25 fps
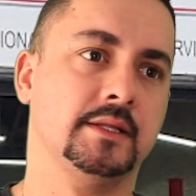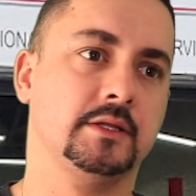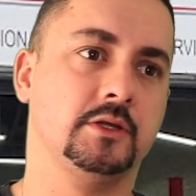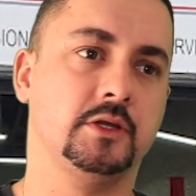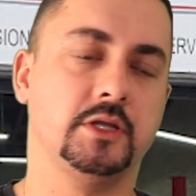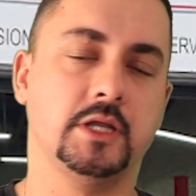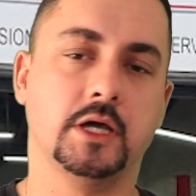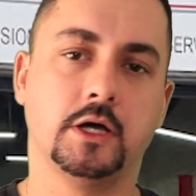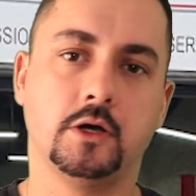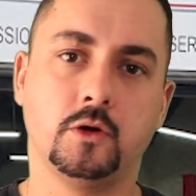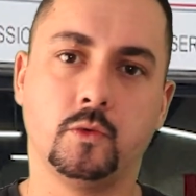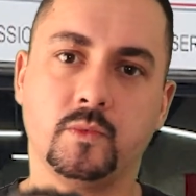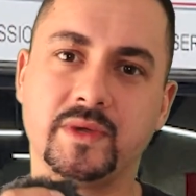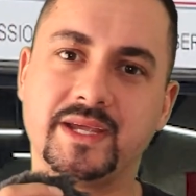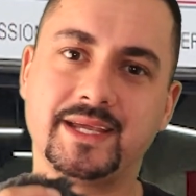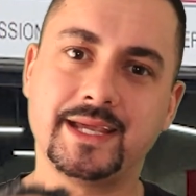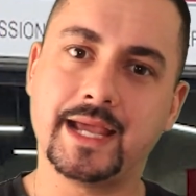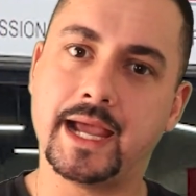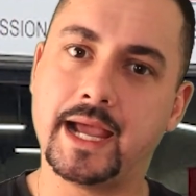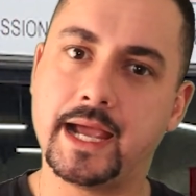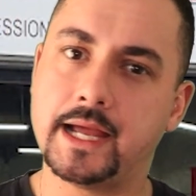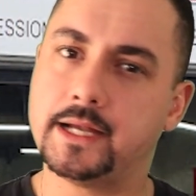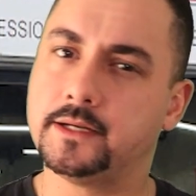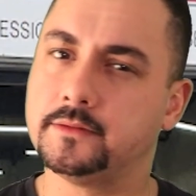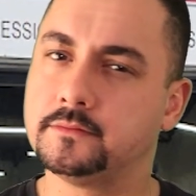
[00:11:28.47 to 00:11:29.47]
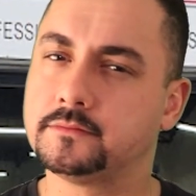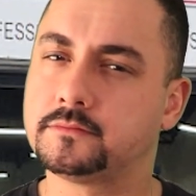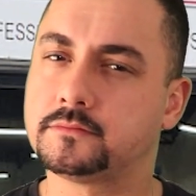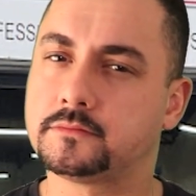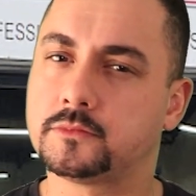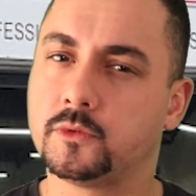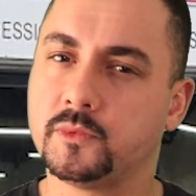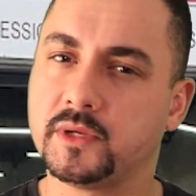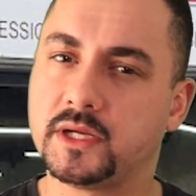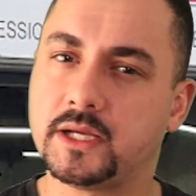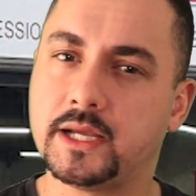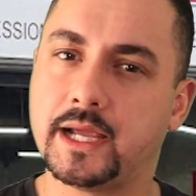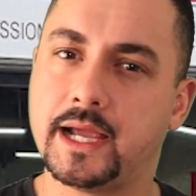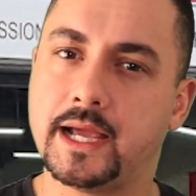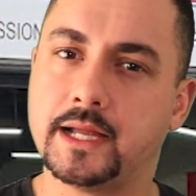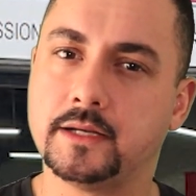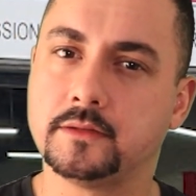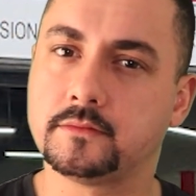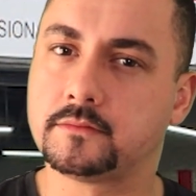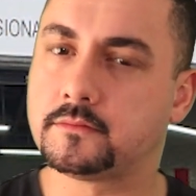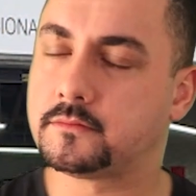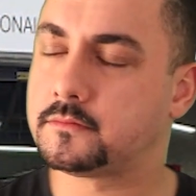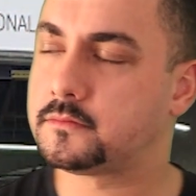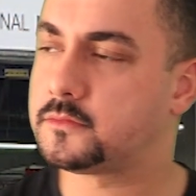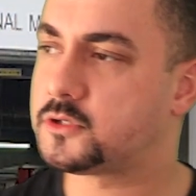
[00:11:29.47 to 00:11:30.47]
You know, we can, we
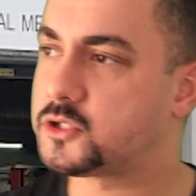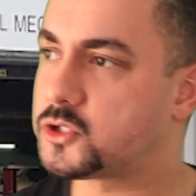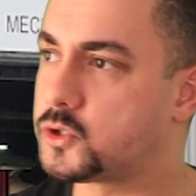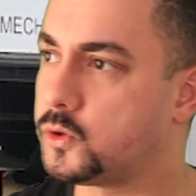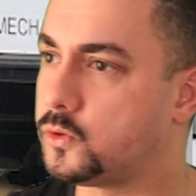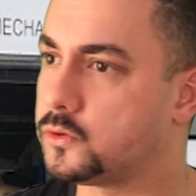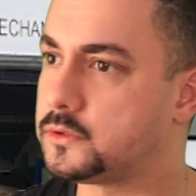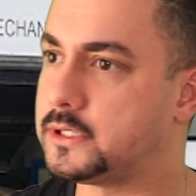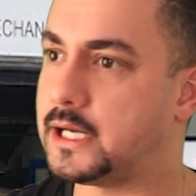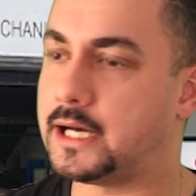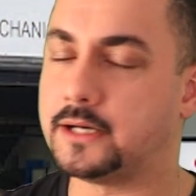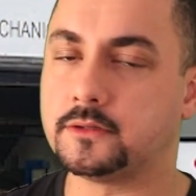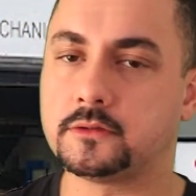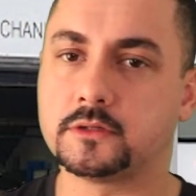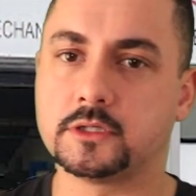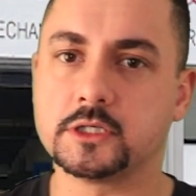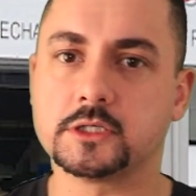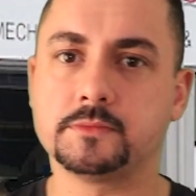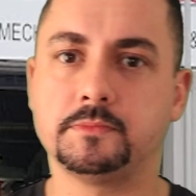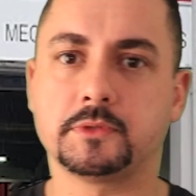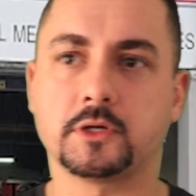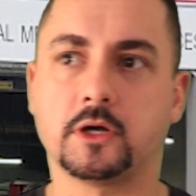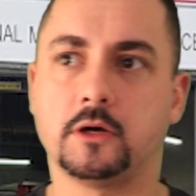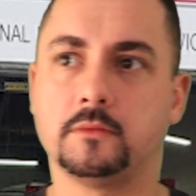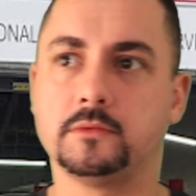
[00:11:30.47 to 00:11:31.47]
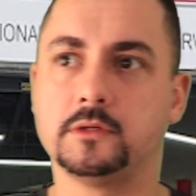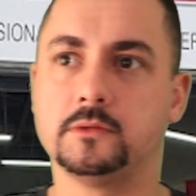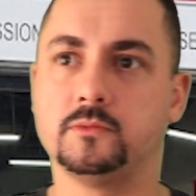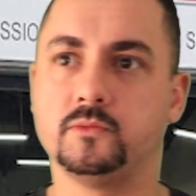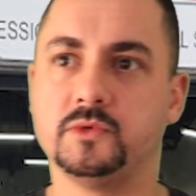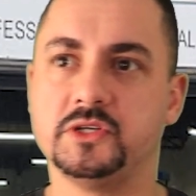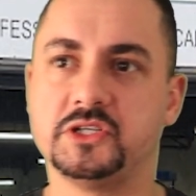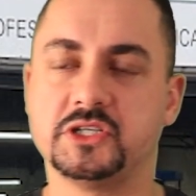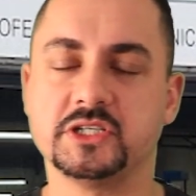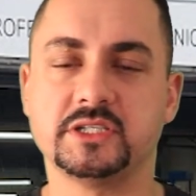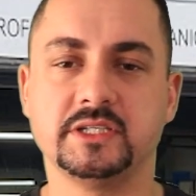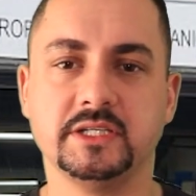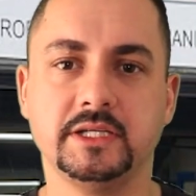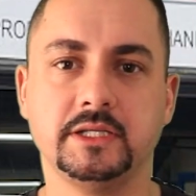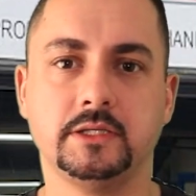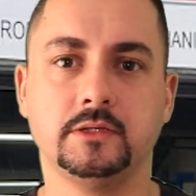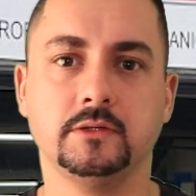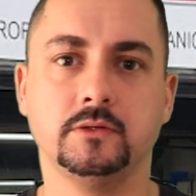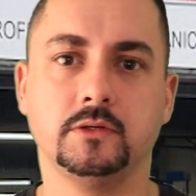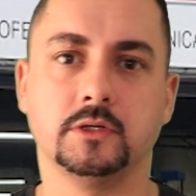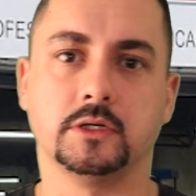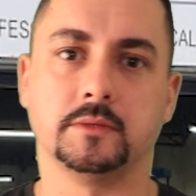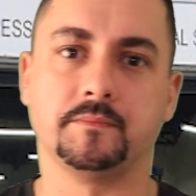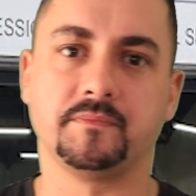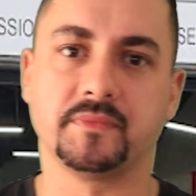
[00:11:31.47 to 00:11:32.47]
can sort out this problem. We just need
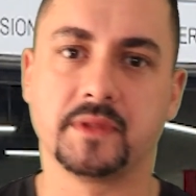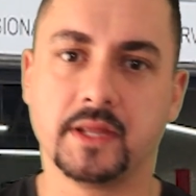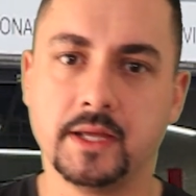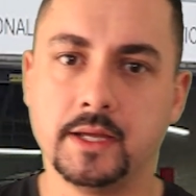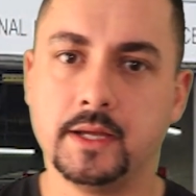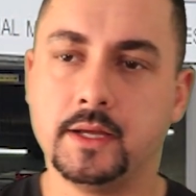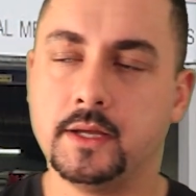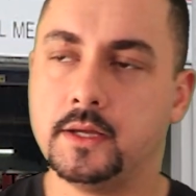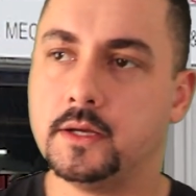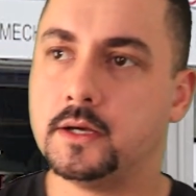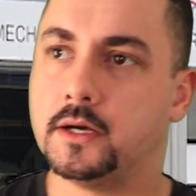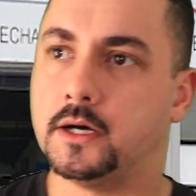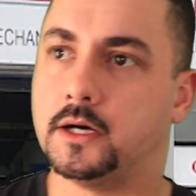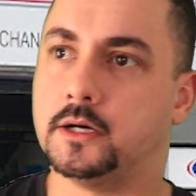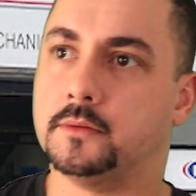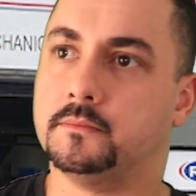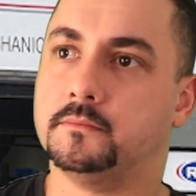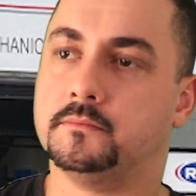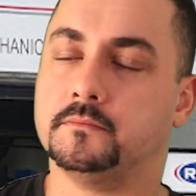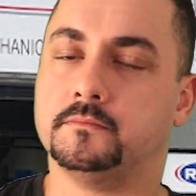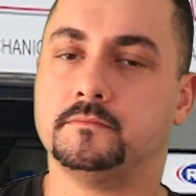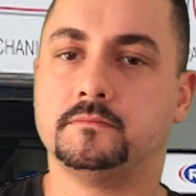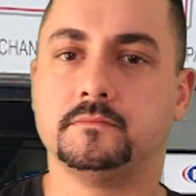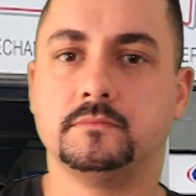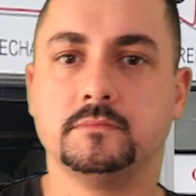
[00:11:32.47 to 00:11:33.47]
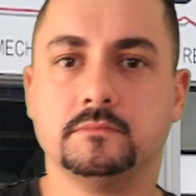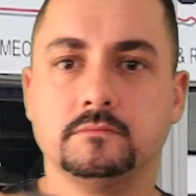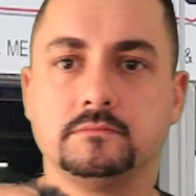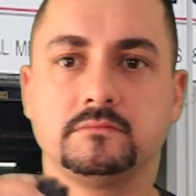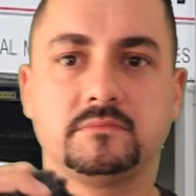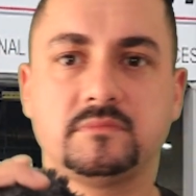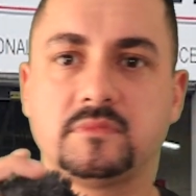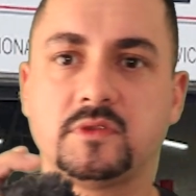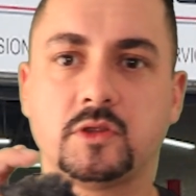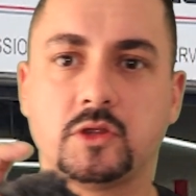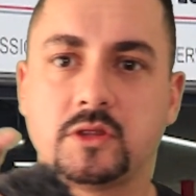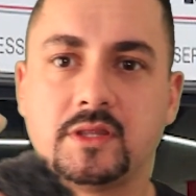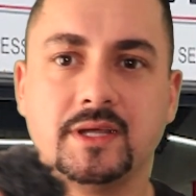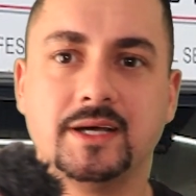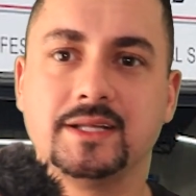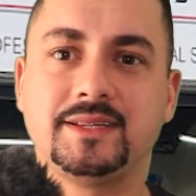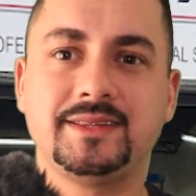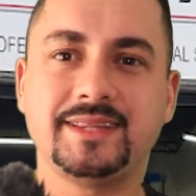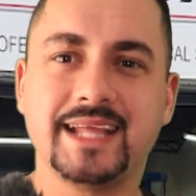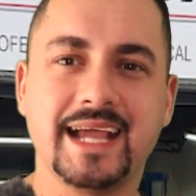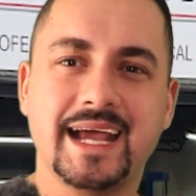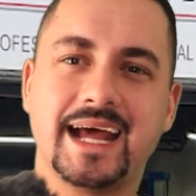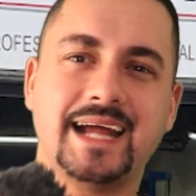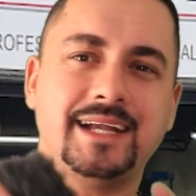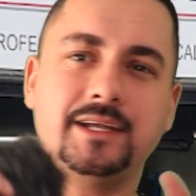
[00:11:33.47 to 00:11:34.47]
to, um, um, I
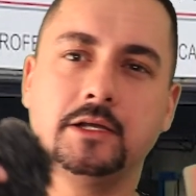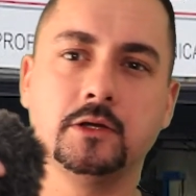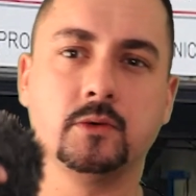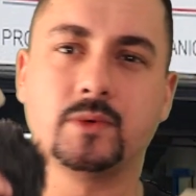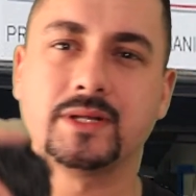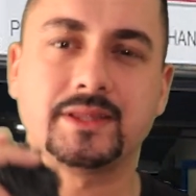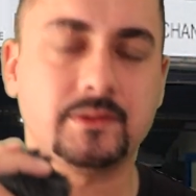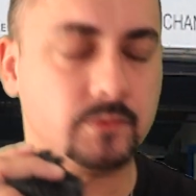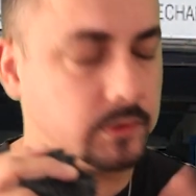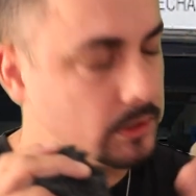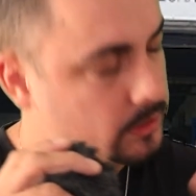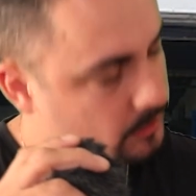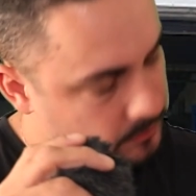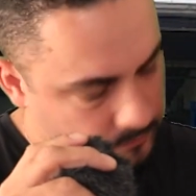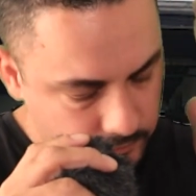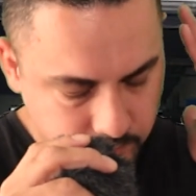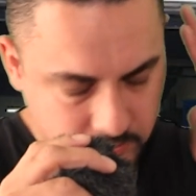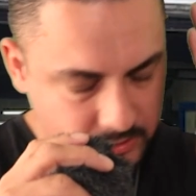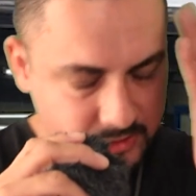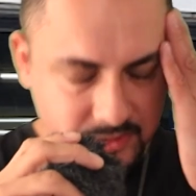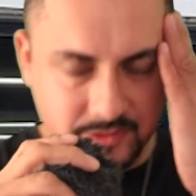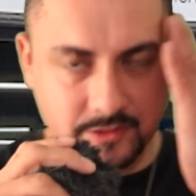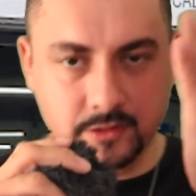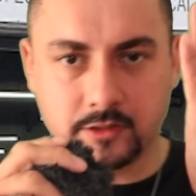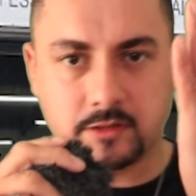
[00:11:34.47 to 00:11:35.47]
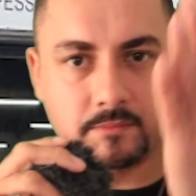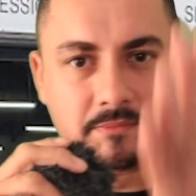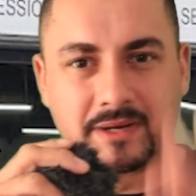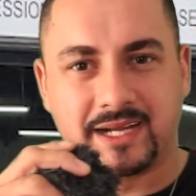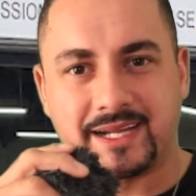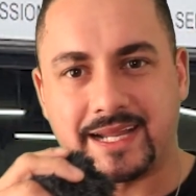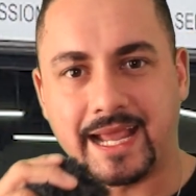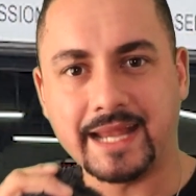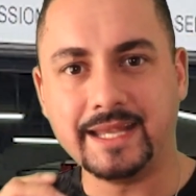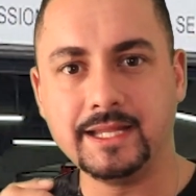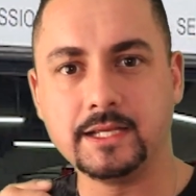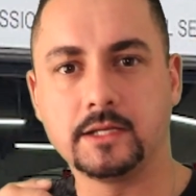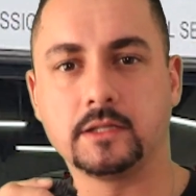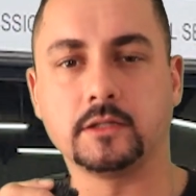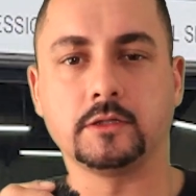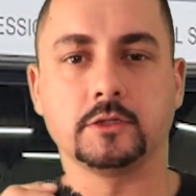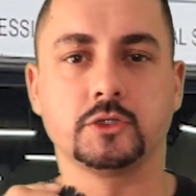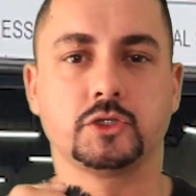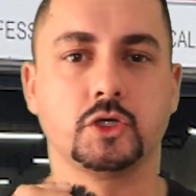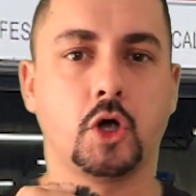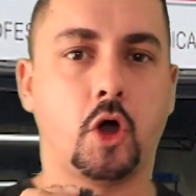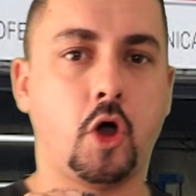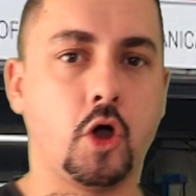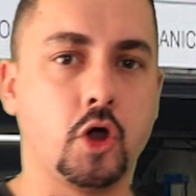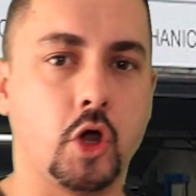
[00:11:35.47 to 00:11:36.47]
don't know what, what, mechanical
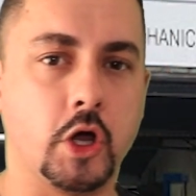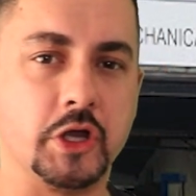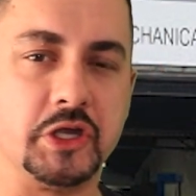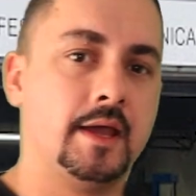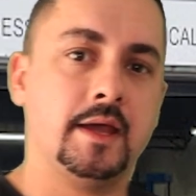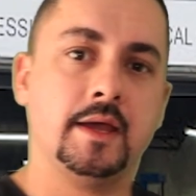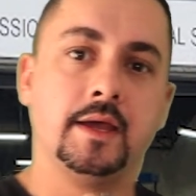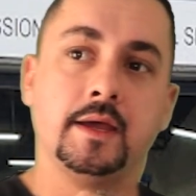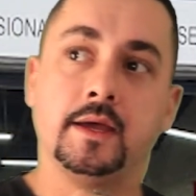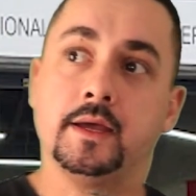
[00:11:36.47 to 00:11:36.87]
jargon.